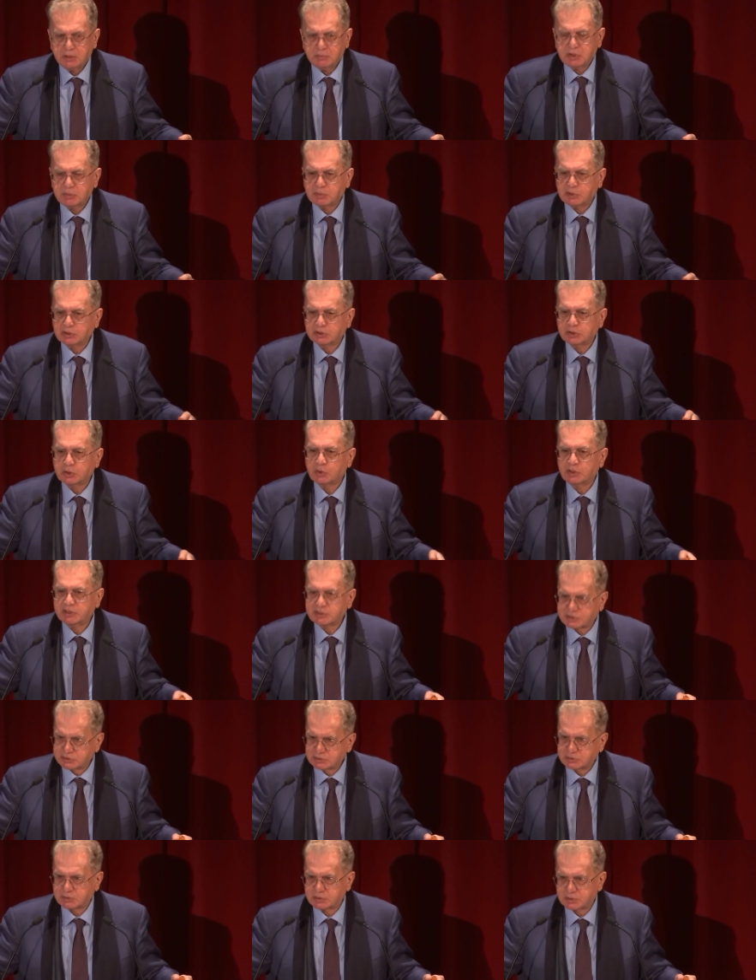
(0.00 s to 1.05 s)
People do
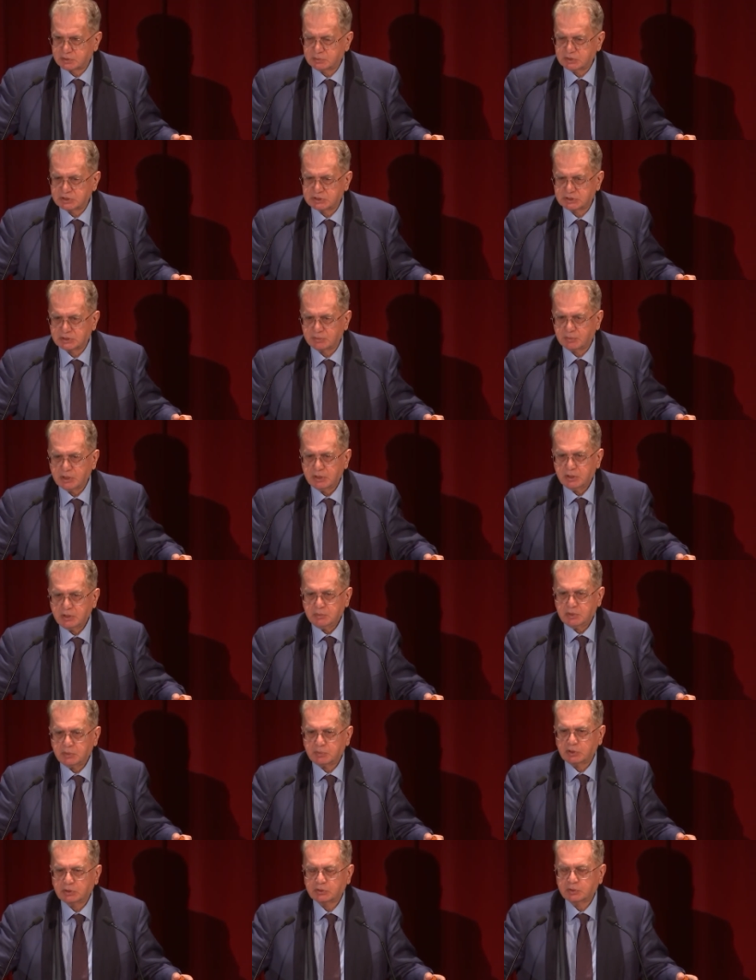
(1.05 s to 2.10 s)
listen to the museum.
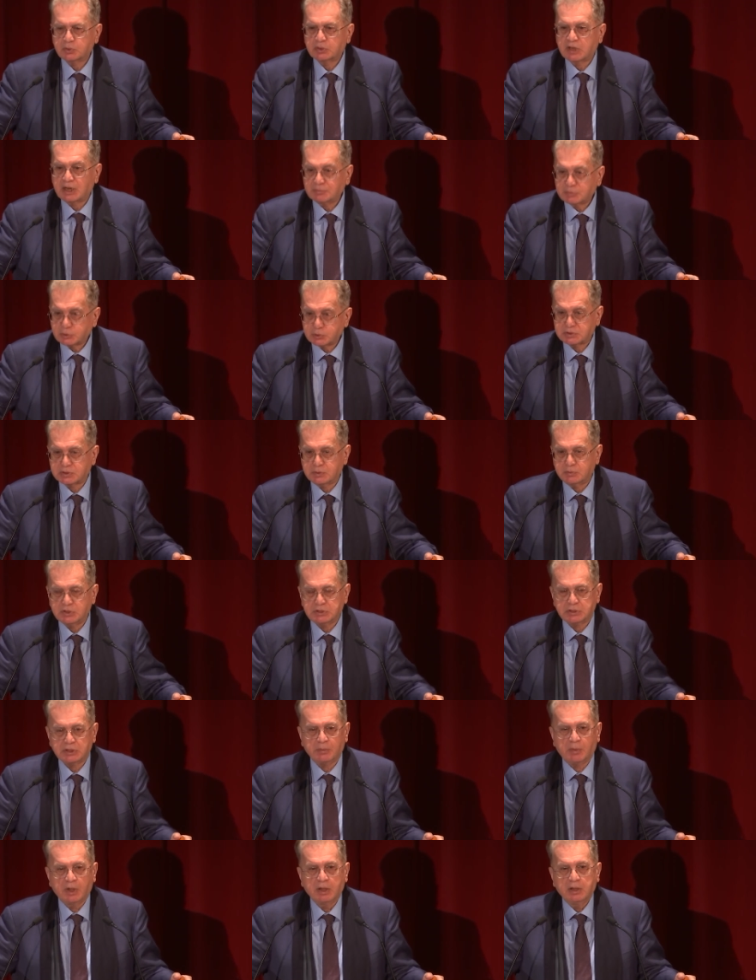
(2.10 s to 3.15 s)
People do come to the
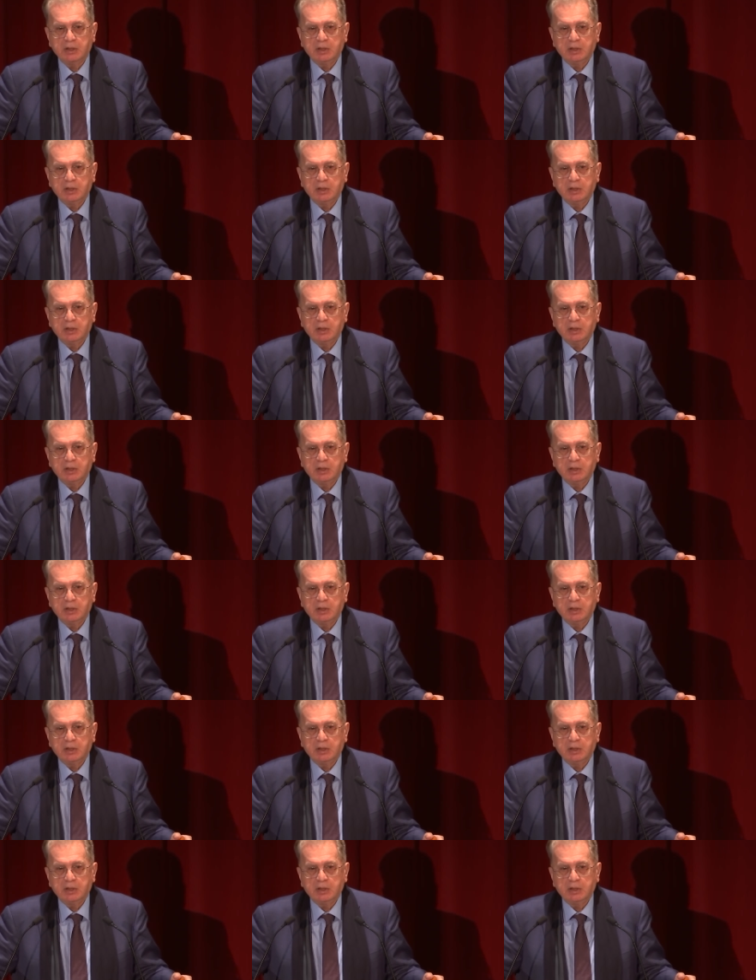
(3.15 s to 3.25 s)
museum.